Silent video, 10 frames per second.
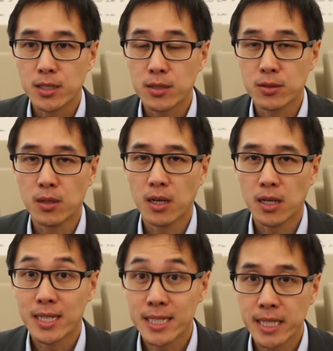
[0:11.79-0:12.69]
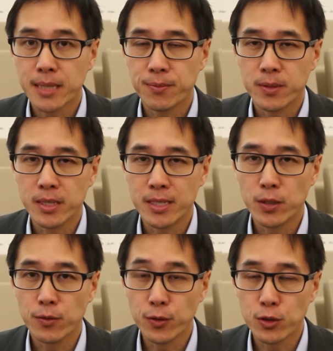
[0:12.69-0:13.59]
to shape
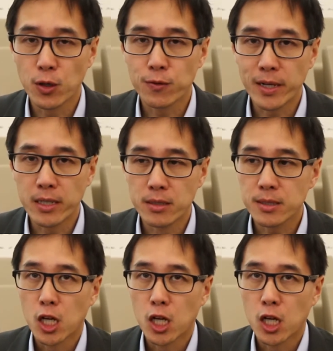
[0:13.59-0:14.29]
the future of finance.